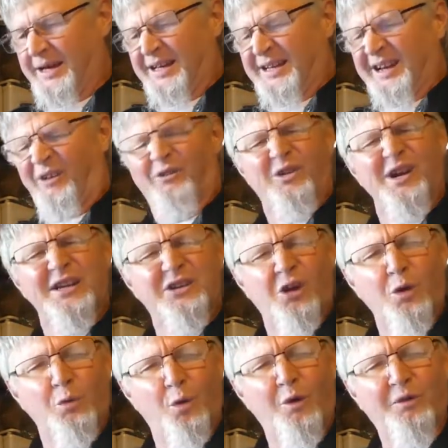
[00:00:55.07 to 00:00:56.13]
I really
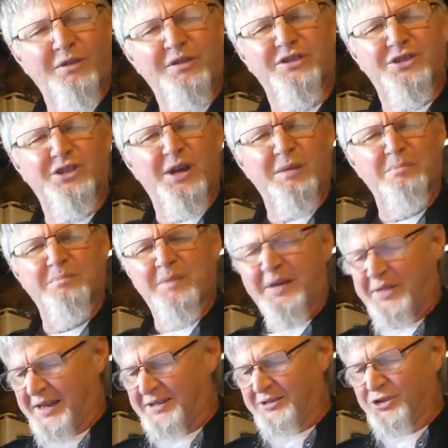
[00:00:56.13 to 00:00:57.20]
don't want
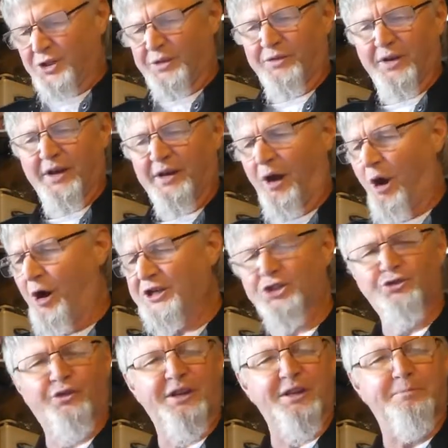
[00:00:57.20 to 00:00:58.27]
that sort of high
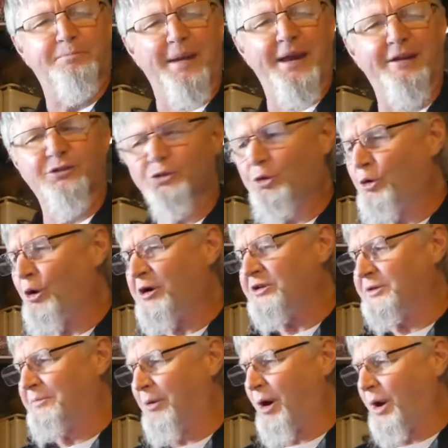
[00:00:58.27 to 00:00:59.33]
strength beer. It's all right
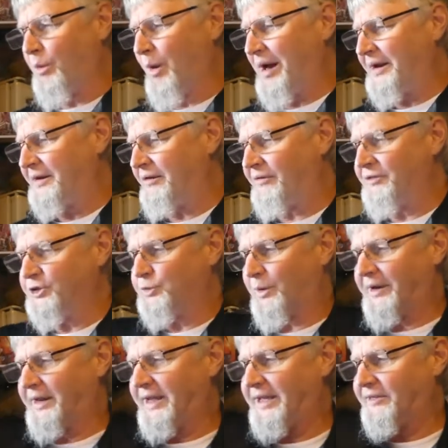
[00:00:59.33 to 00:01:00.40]
to buy one like this
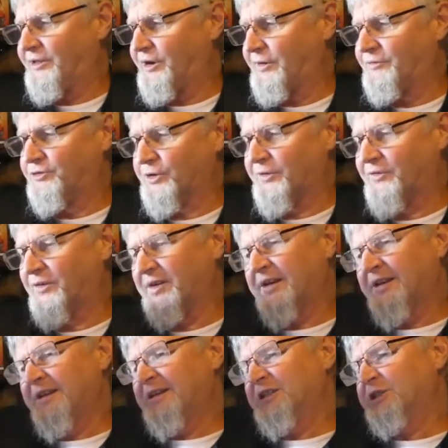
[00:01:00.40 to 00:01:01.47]
one here that I've sort of
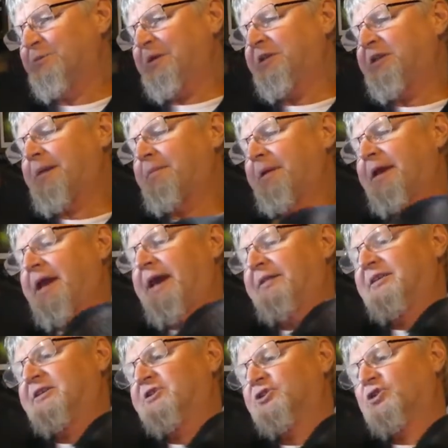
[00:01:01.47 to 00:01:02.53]
just been dabbling at.
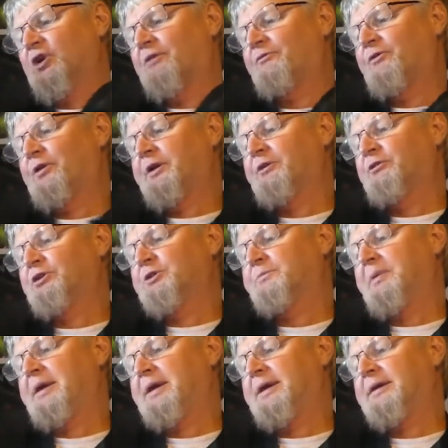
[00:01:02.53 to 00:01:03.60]
This is a very nice
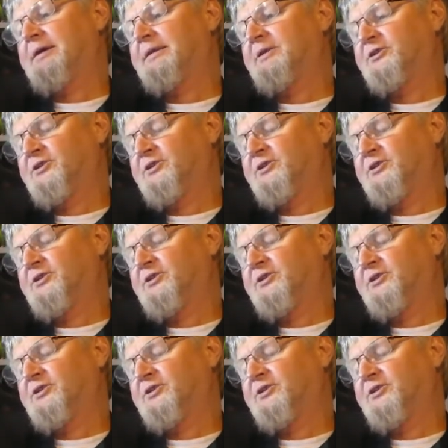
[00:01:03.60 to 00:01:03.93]
beer. This is